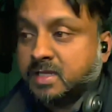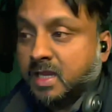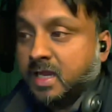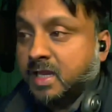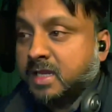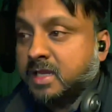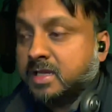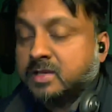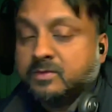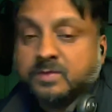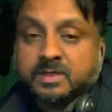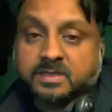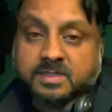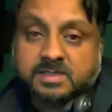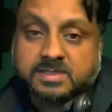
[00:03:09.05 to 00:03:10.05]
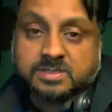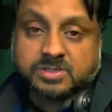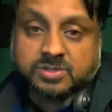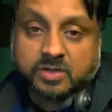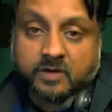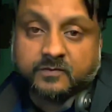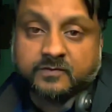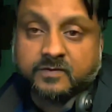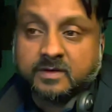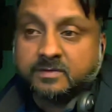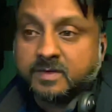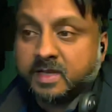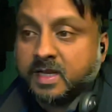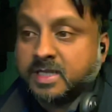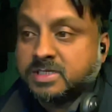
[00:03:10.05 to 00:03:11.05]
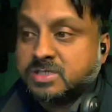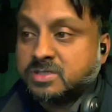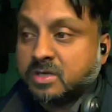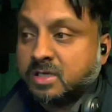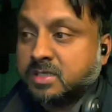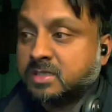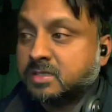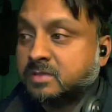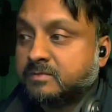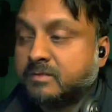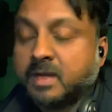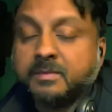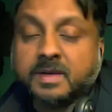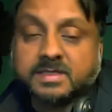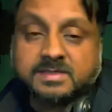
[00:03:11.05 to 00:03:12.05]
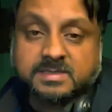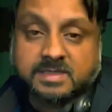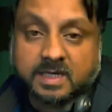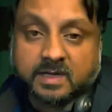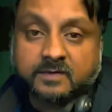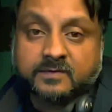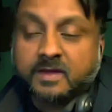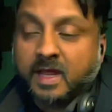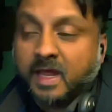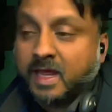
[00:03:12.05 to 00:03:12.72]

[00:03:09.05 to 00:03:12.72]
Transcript: and with this short film that I shot by myself,